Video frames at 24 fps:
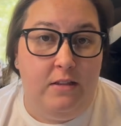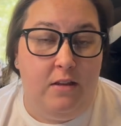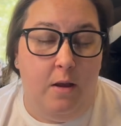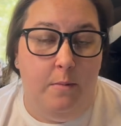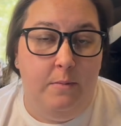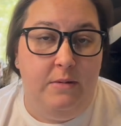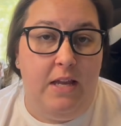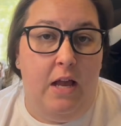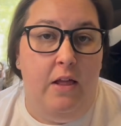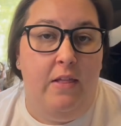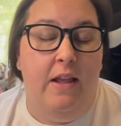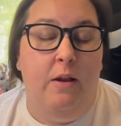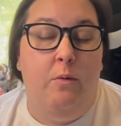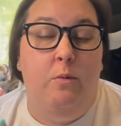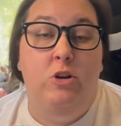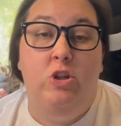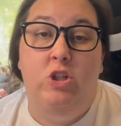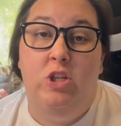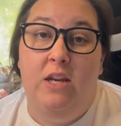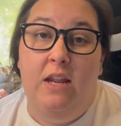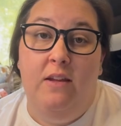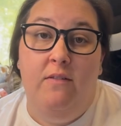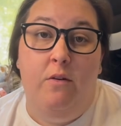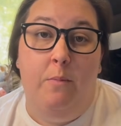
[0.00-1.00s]
comes out, like when
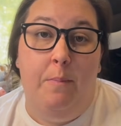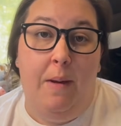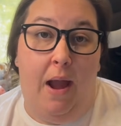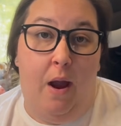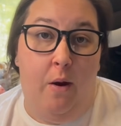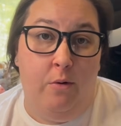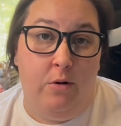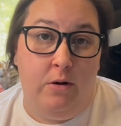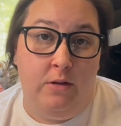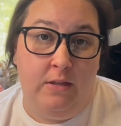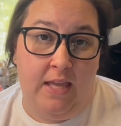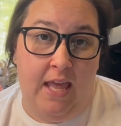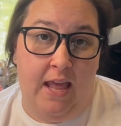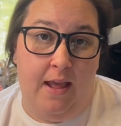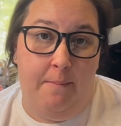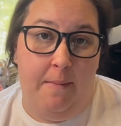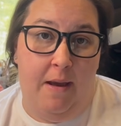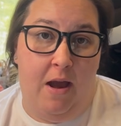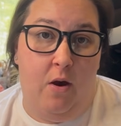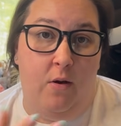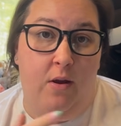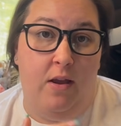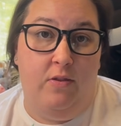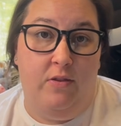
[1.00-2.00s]
Geneva Bowers came
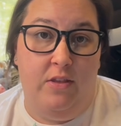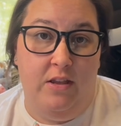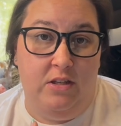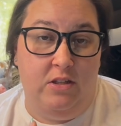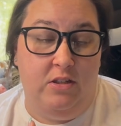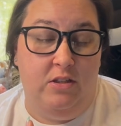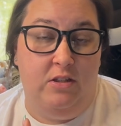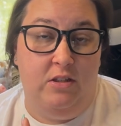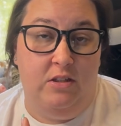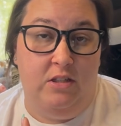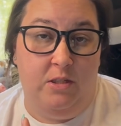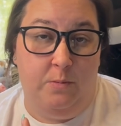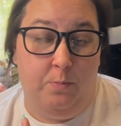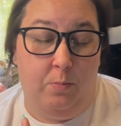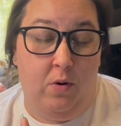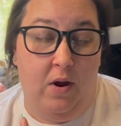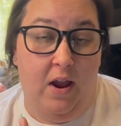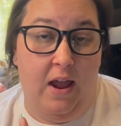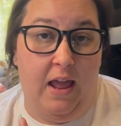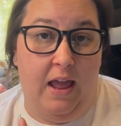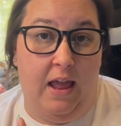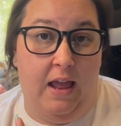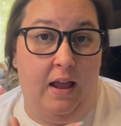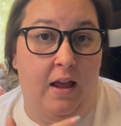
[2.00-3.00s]
out this
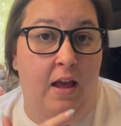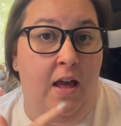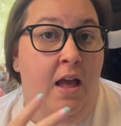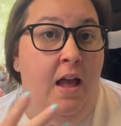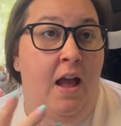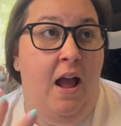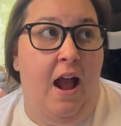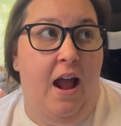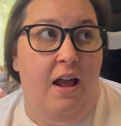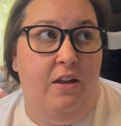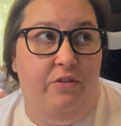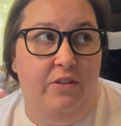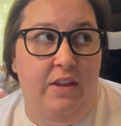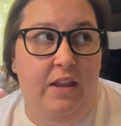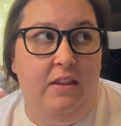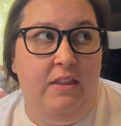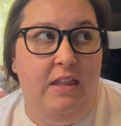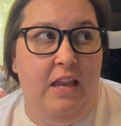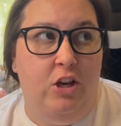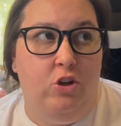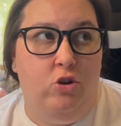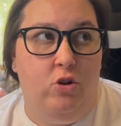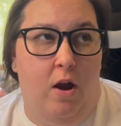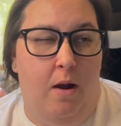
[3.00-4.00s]
spring, I think
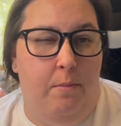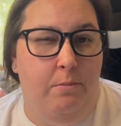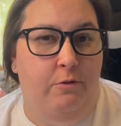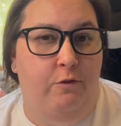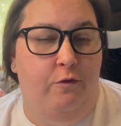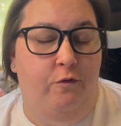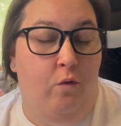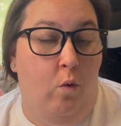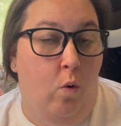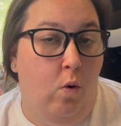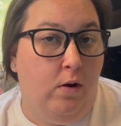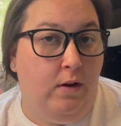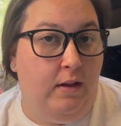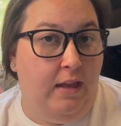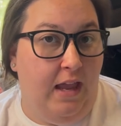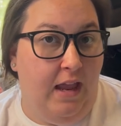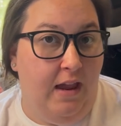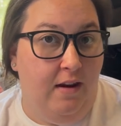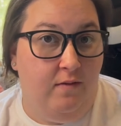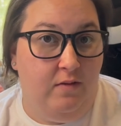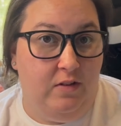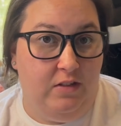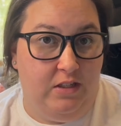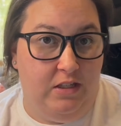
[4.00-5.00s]
they dropped 4
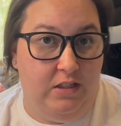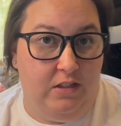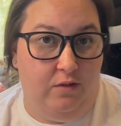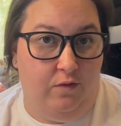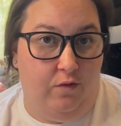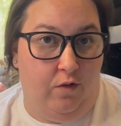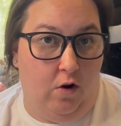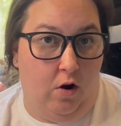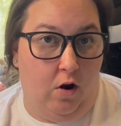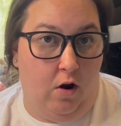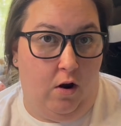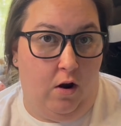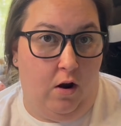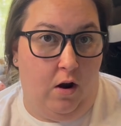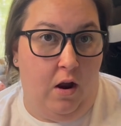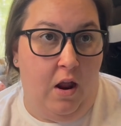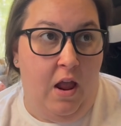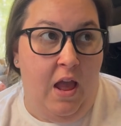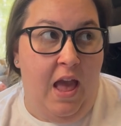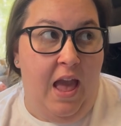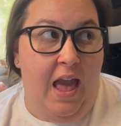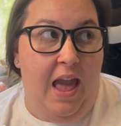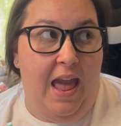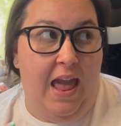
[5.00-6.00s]
canvases for her.
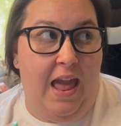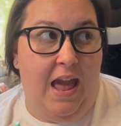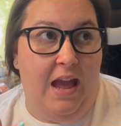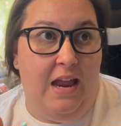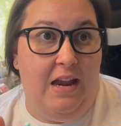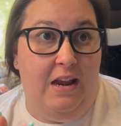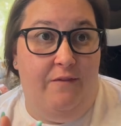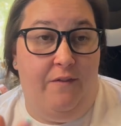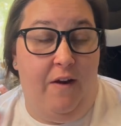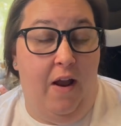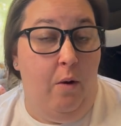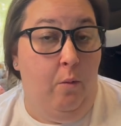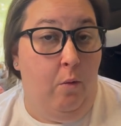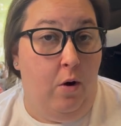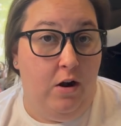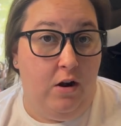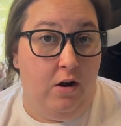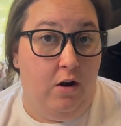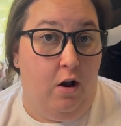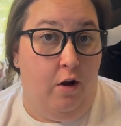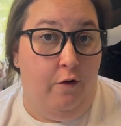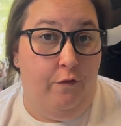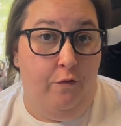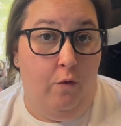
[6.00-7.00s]
And if I
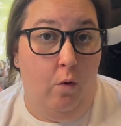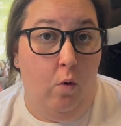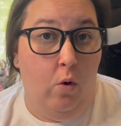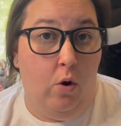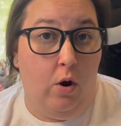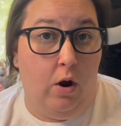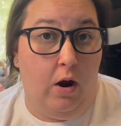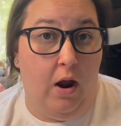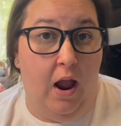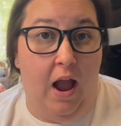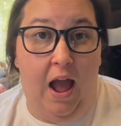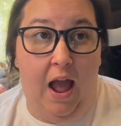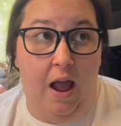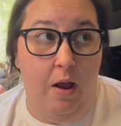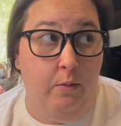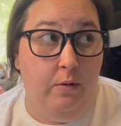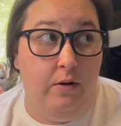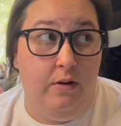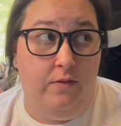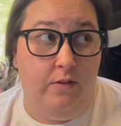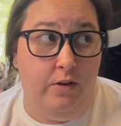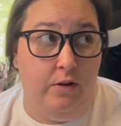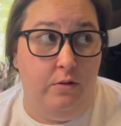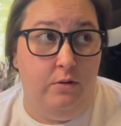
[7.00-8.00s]
wanted all 4, I
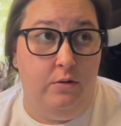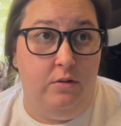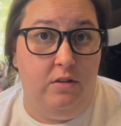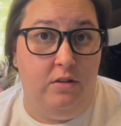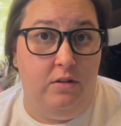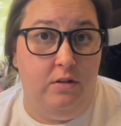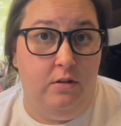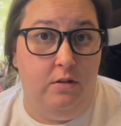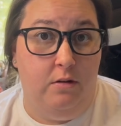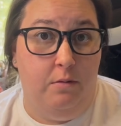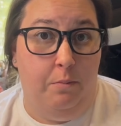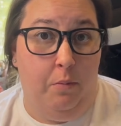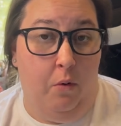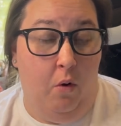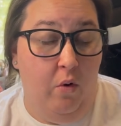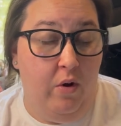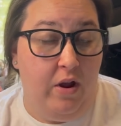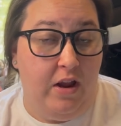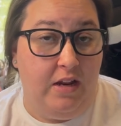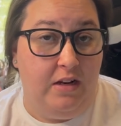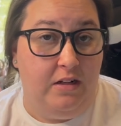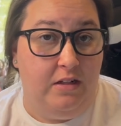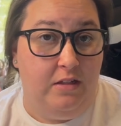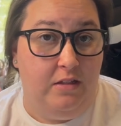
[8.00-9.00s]
would have used
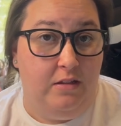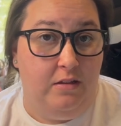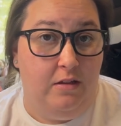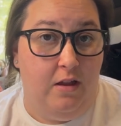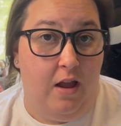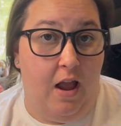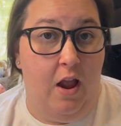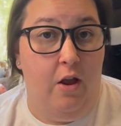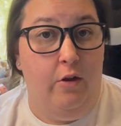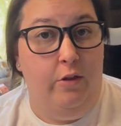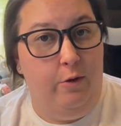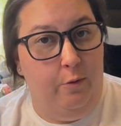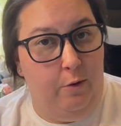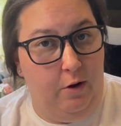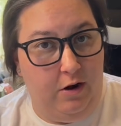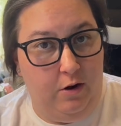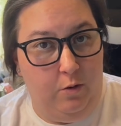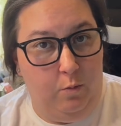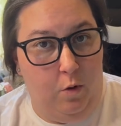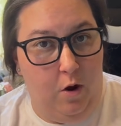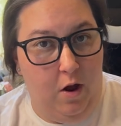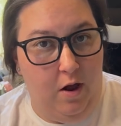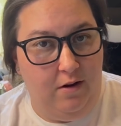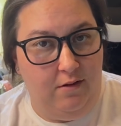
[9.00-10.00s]
points. I only
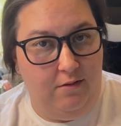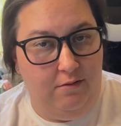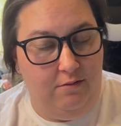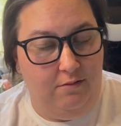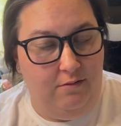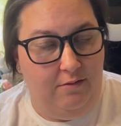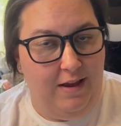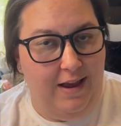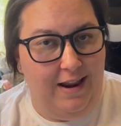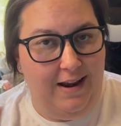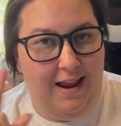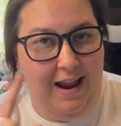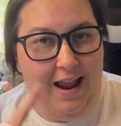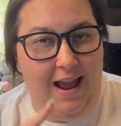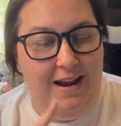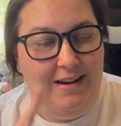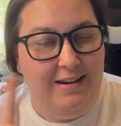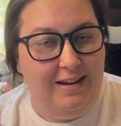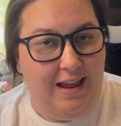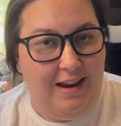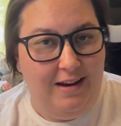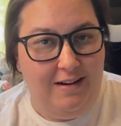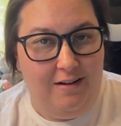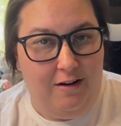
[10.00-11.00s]
wanted 1 and I had
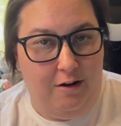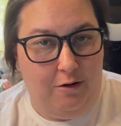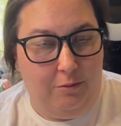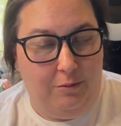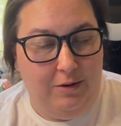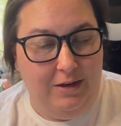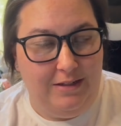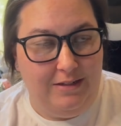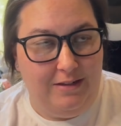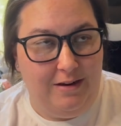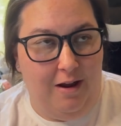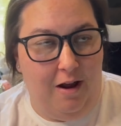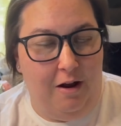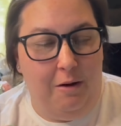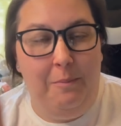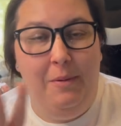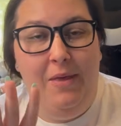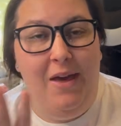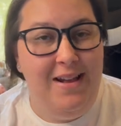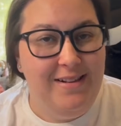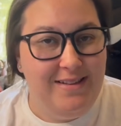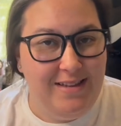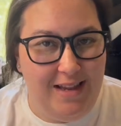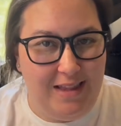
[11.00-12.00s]
to get it on a restock, but
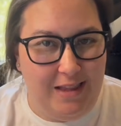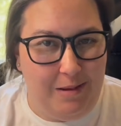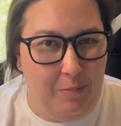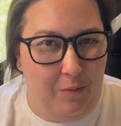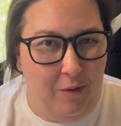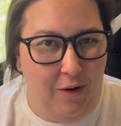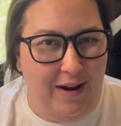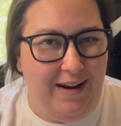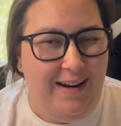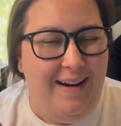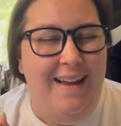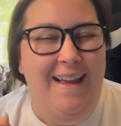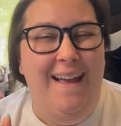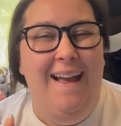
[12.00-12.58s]
that's not the point.